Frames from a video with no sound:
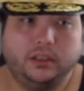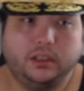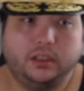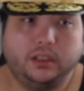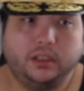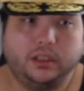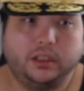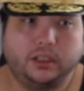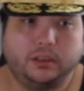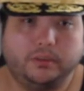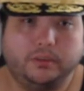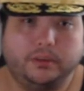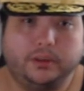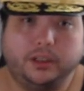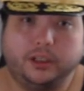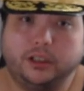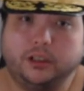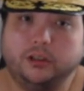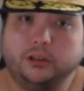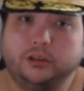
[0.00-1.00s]
uh,
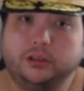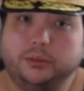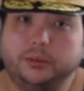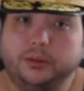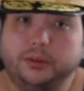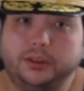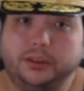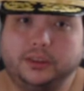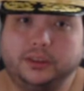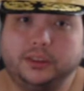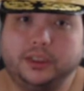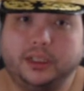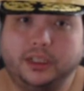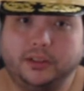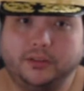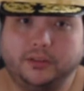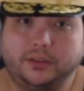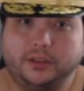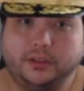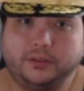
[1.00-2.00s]
community contributing side
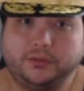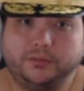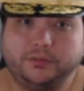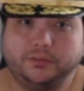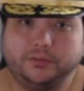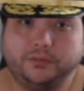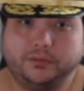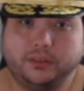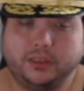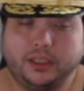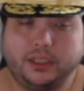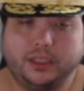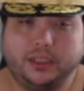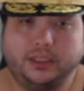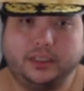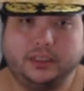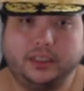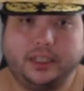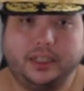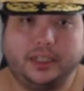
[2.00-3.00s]
of it,
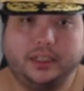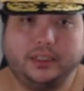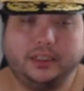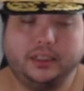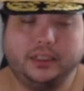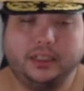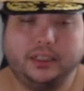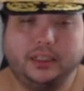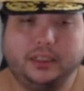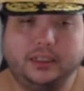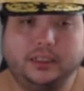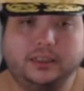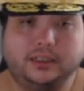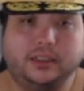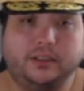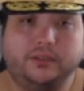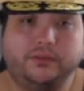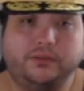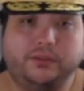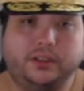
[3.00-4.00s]
and that is
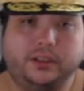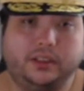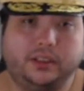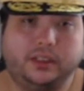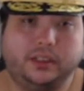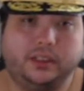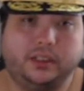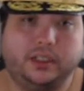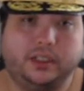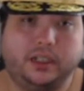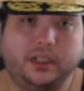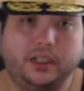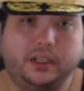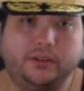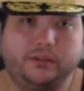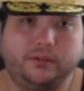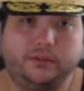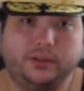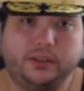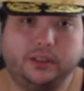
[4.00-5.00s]
something that I have
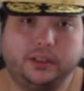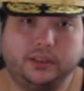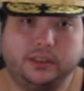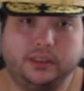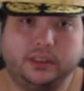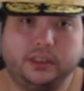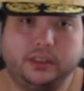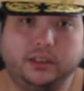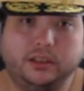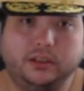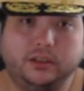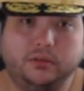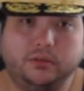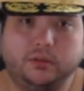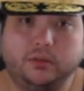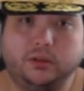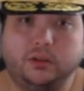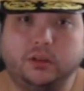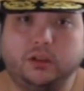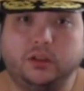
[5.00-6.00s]
considered
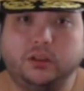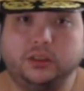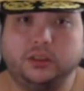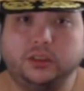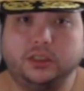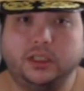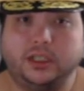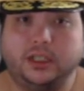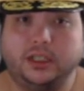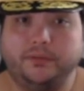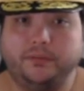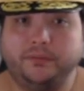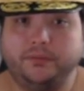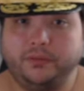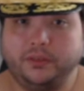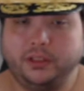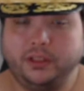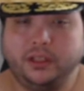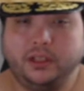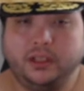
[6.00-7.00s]
for a long time.
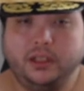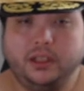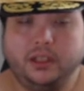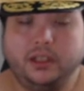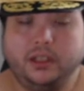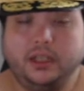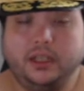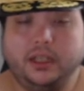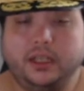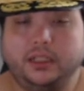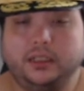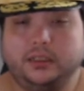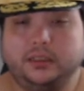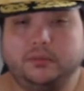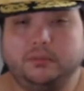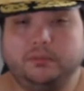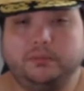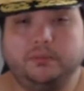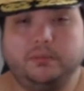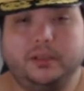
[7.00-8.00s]
It's
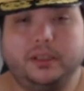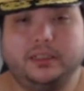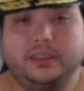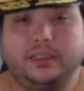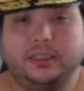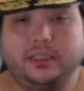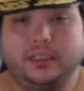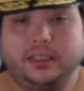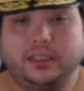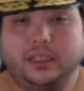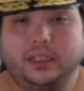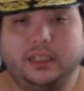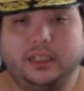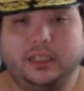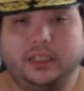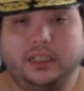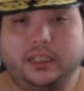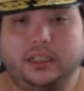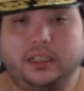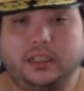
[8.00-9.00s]

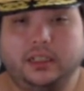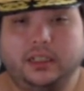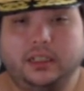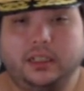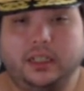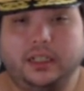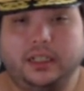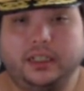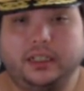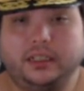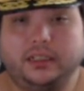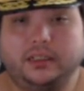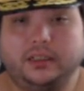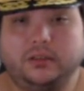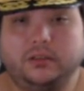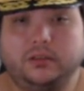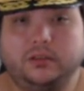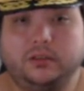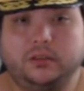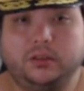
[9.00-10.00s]
basically, I
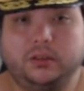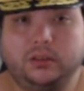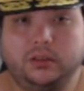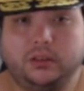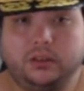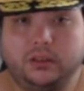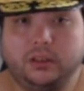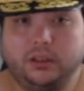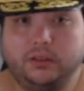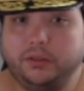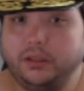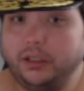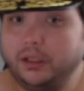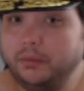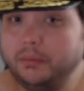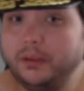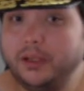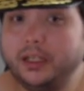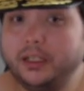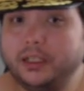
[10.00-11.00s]
took the
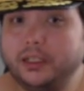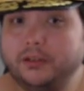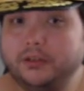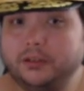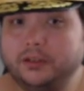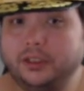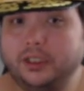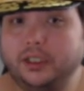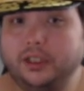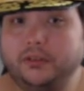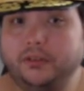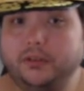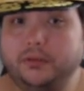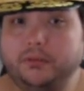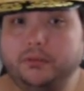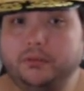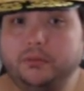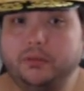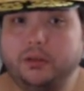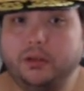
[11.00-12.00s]
feedback that was given
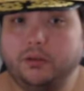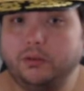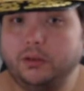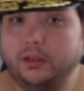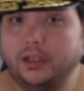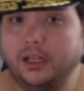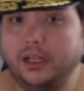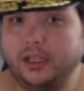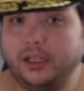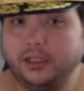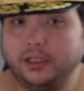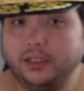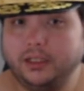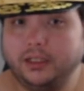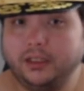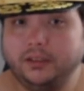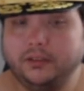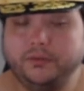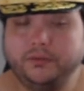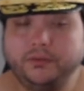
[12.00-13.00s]

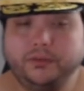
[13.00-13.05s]
wholeheartedly,